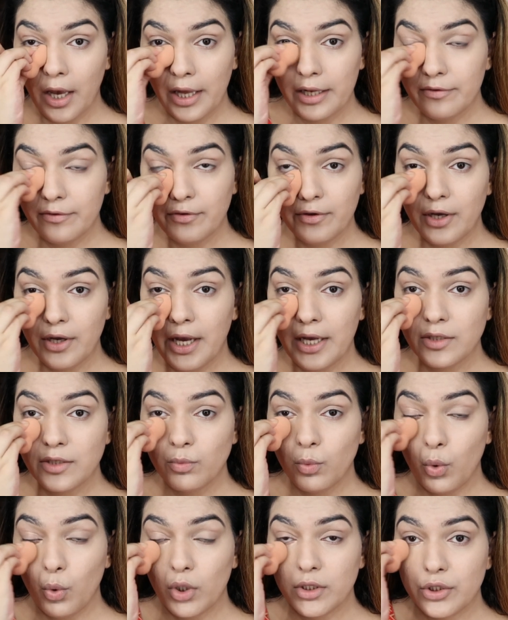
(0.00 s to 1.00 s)
And if you guys
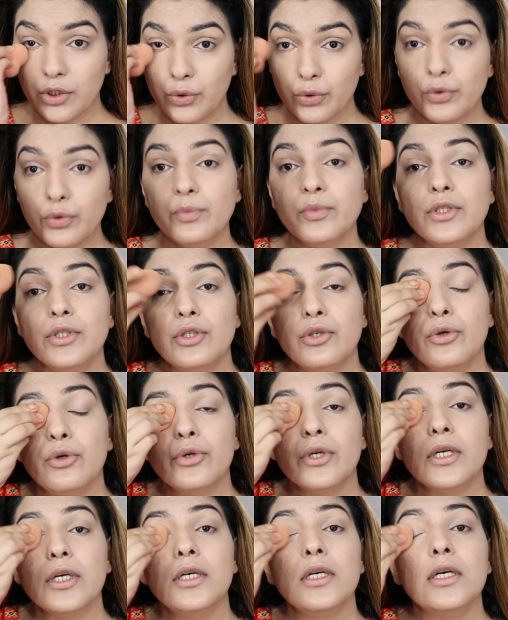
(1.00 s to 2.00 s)
want a room tour